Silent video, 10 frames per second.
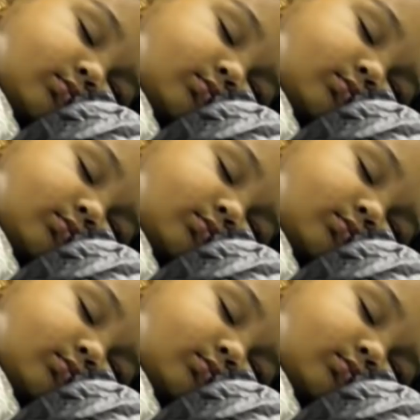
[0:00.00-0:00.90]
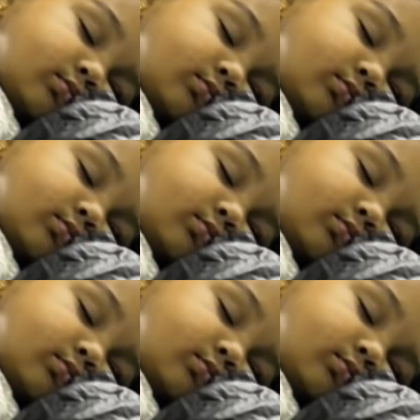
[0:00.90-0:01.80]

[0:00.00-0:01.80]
Nothing is said.